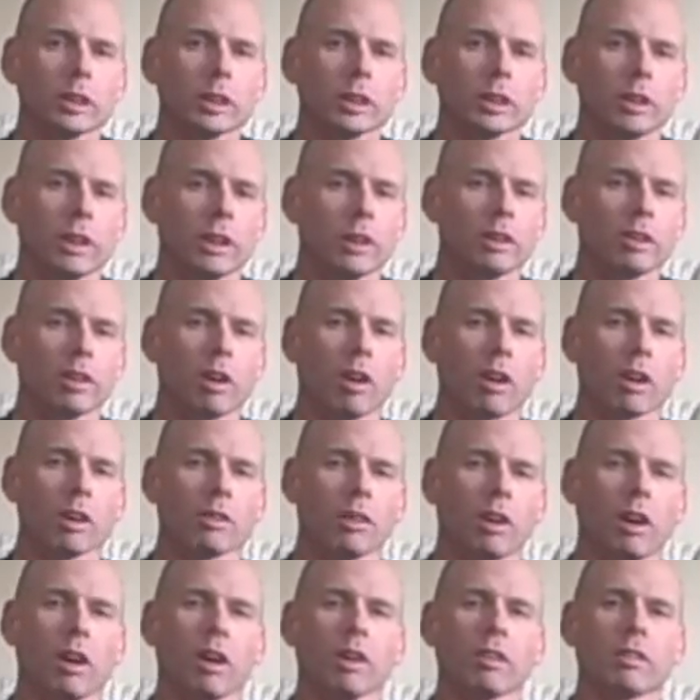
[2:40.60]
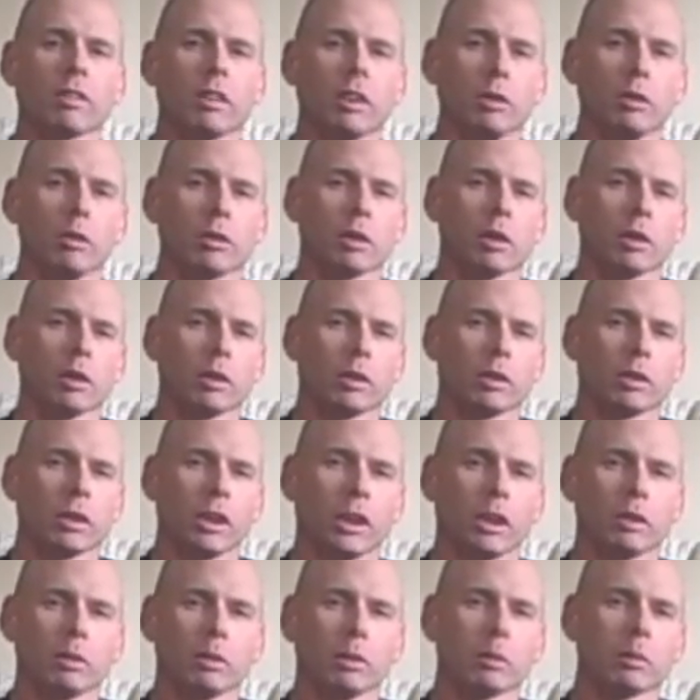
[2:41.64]
you know, in his heart of hearts, he was going to
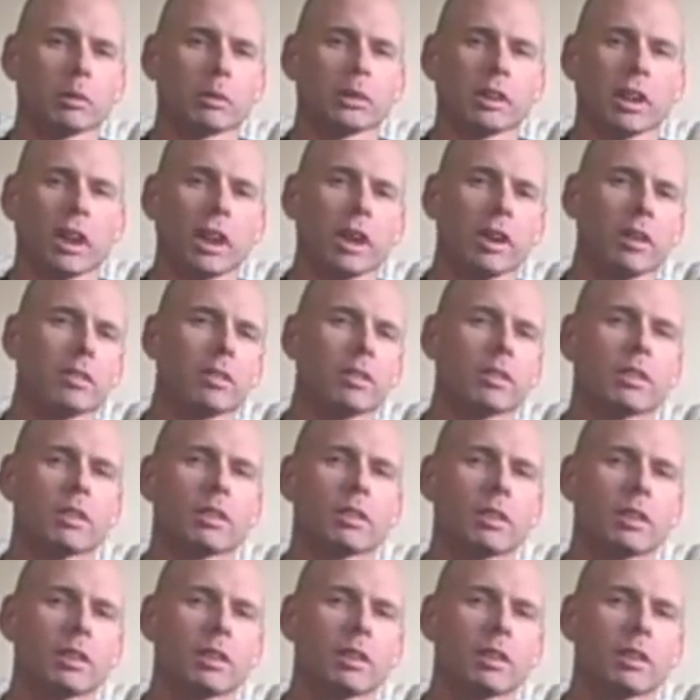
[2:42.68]
change people's lives.